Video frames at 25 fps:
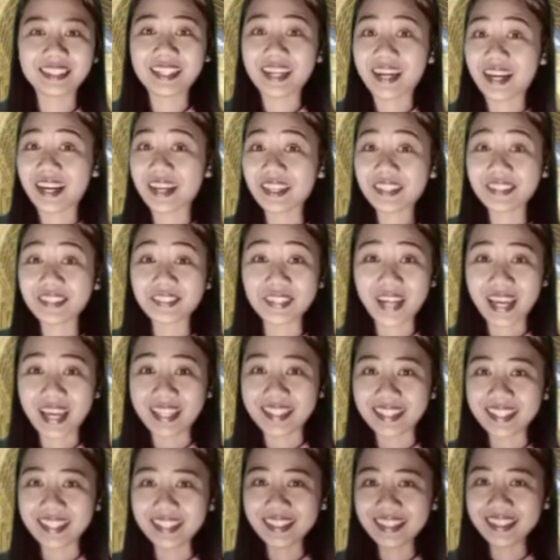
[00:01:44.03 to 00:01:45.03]
Are you
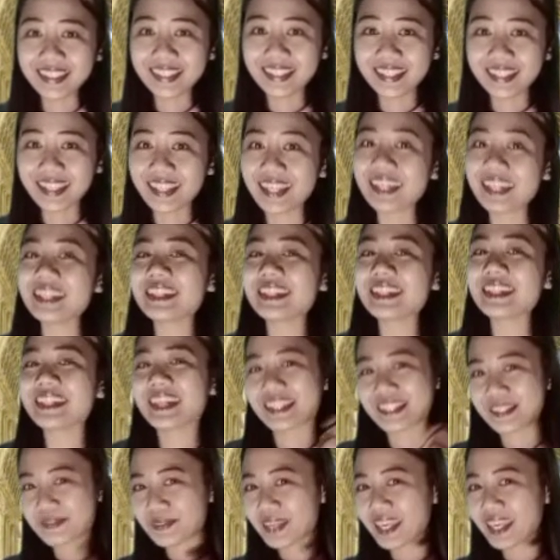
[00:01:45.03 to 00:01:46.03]
ready?
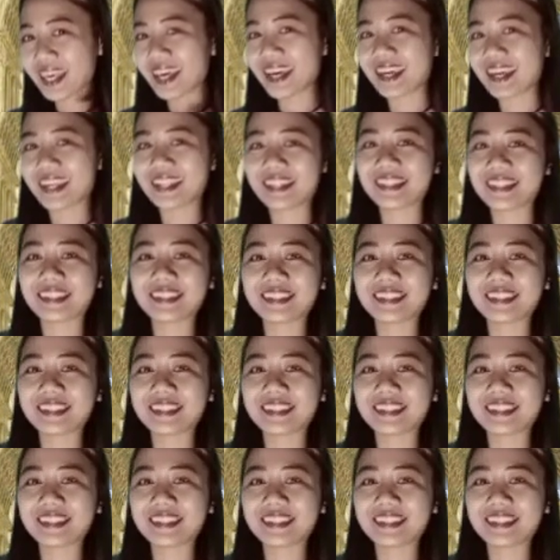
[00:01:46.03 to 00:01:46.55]
Let's begin.